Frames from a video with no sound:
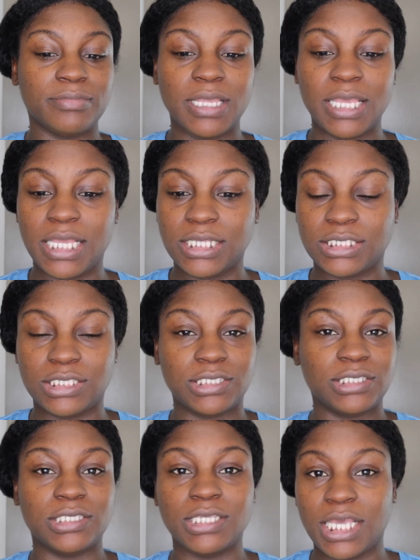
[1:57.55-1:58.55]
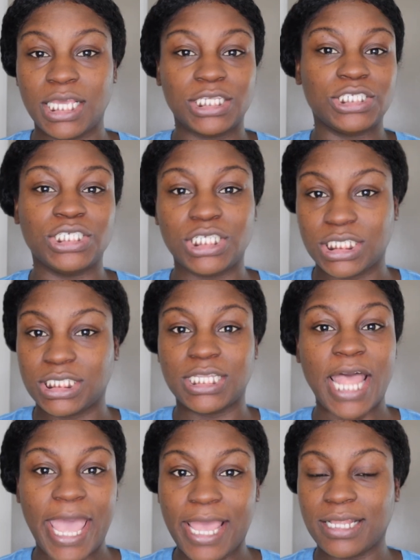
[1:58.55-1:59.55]
It is just
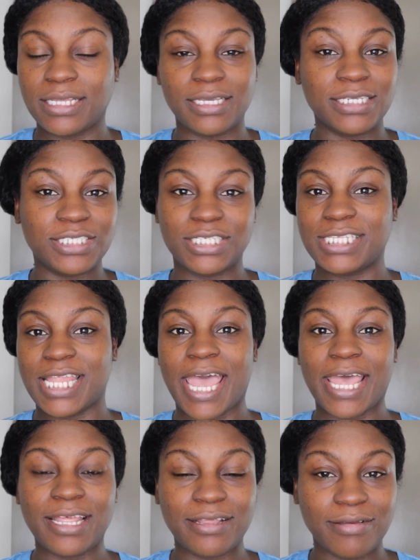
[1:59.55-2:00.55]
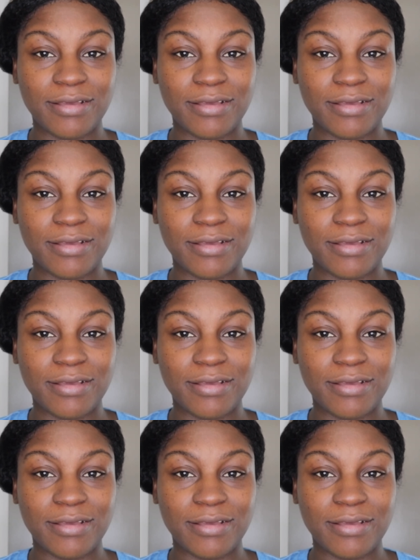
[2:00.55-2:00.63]
that. It's just that.